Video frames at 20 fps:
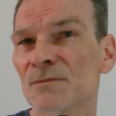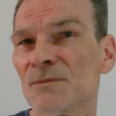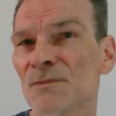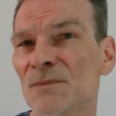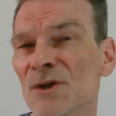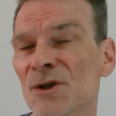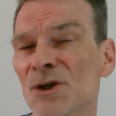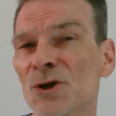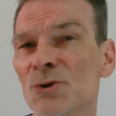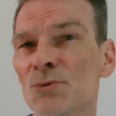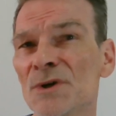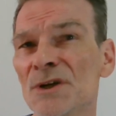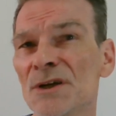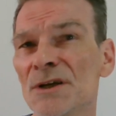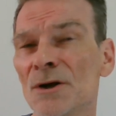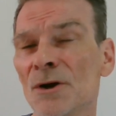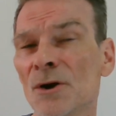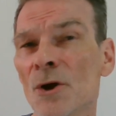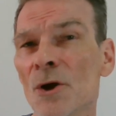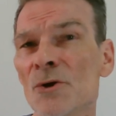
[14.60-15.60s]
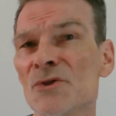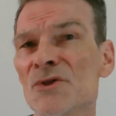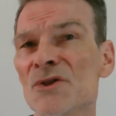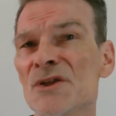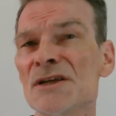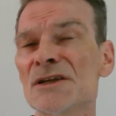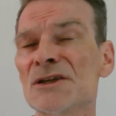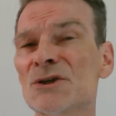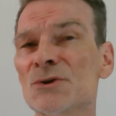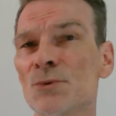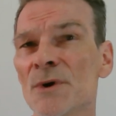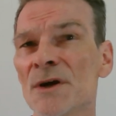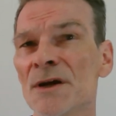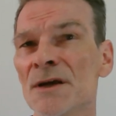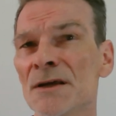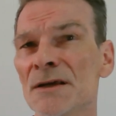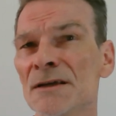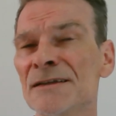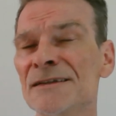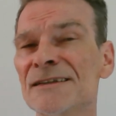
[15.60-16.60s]
Can we learn this
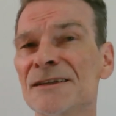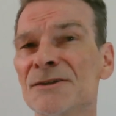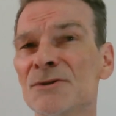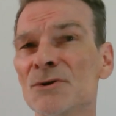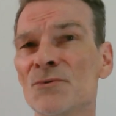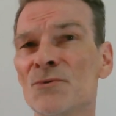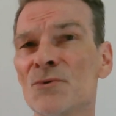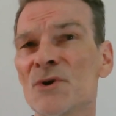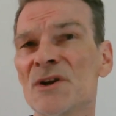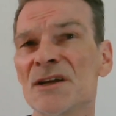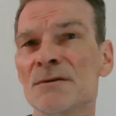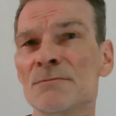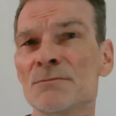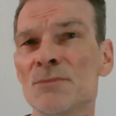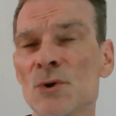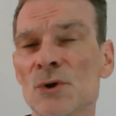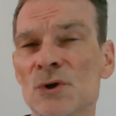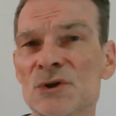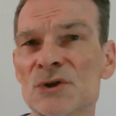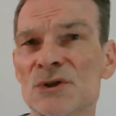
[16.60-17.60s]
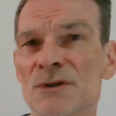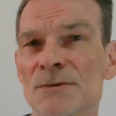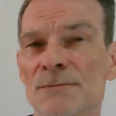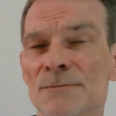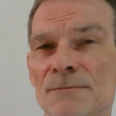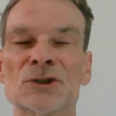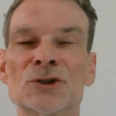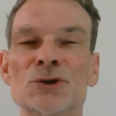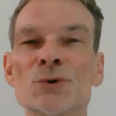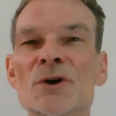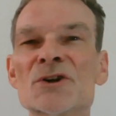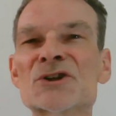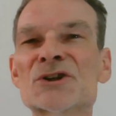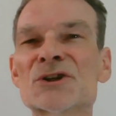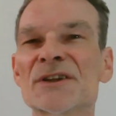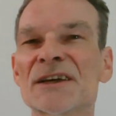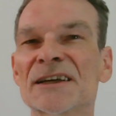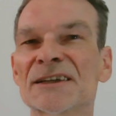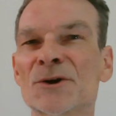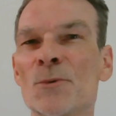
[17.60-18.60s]
way instead of reading books? To
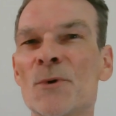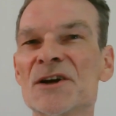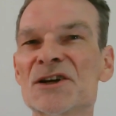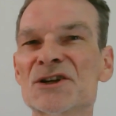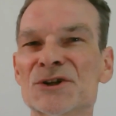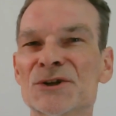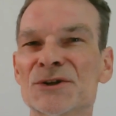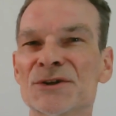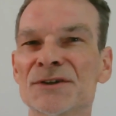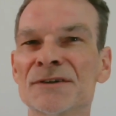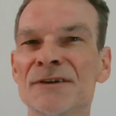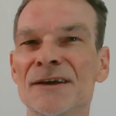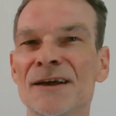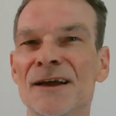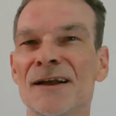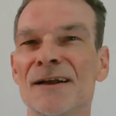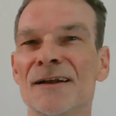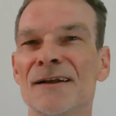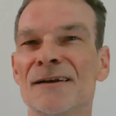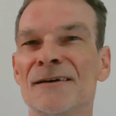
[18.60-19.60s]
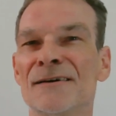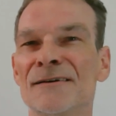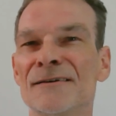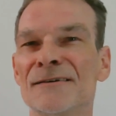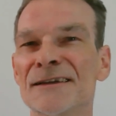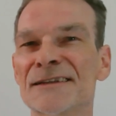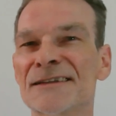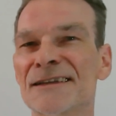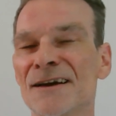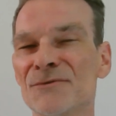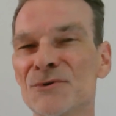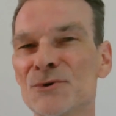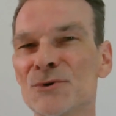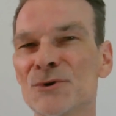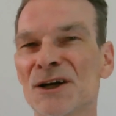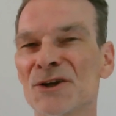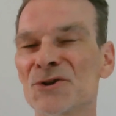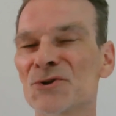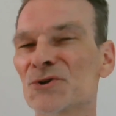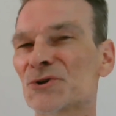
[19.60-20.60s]
answer that question, let's have a
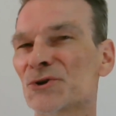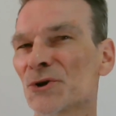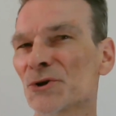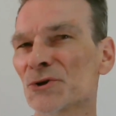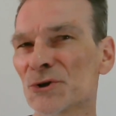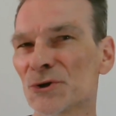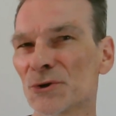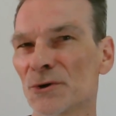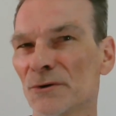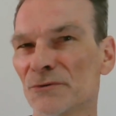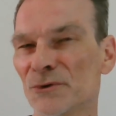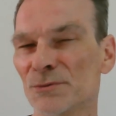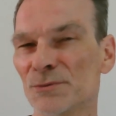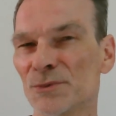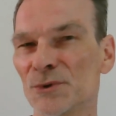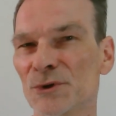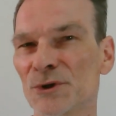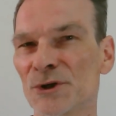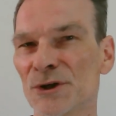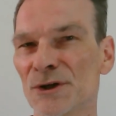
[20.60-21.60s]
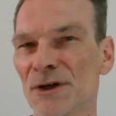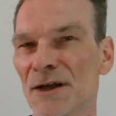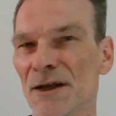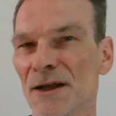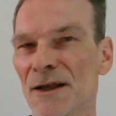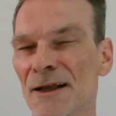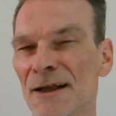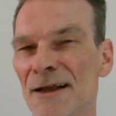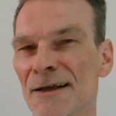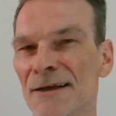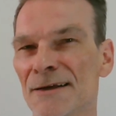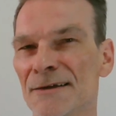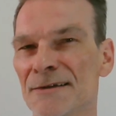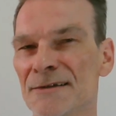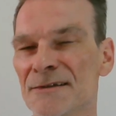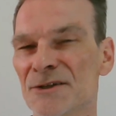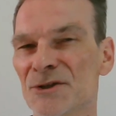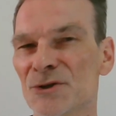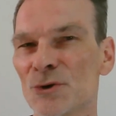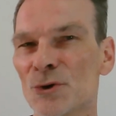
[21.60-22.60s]
look at the structure of a book.
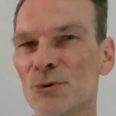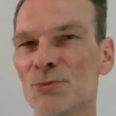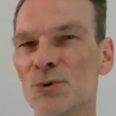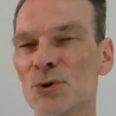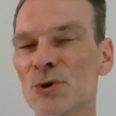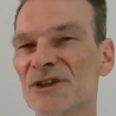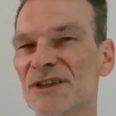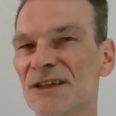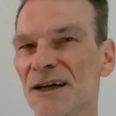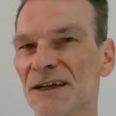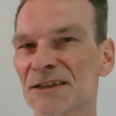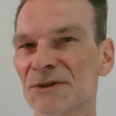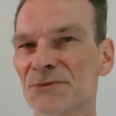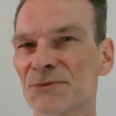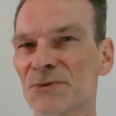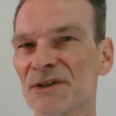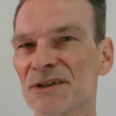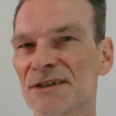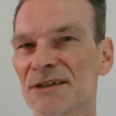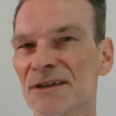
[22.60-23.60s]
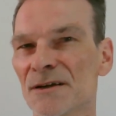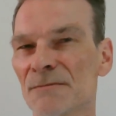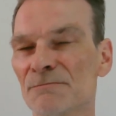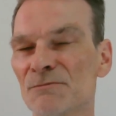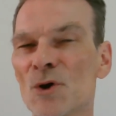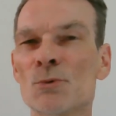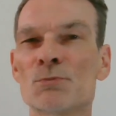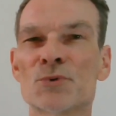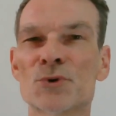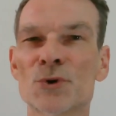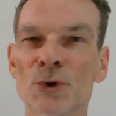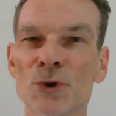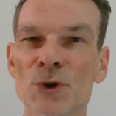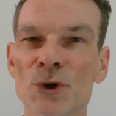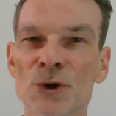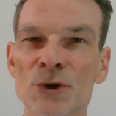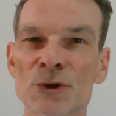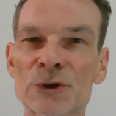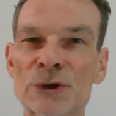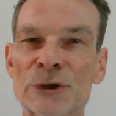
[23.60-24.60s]
So a book starts with a
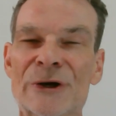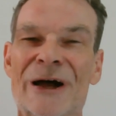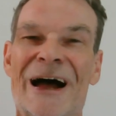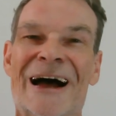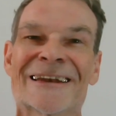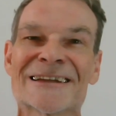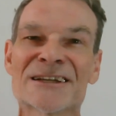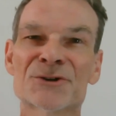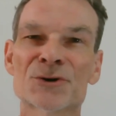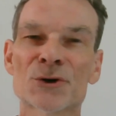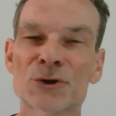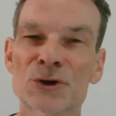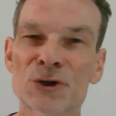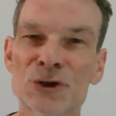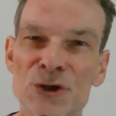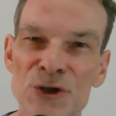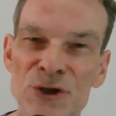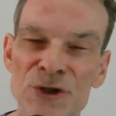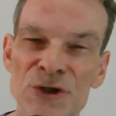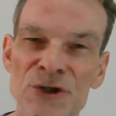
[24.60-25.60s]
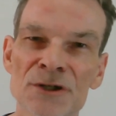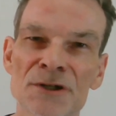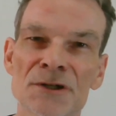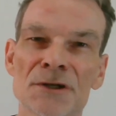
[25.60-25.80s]
prologue, an introduction.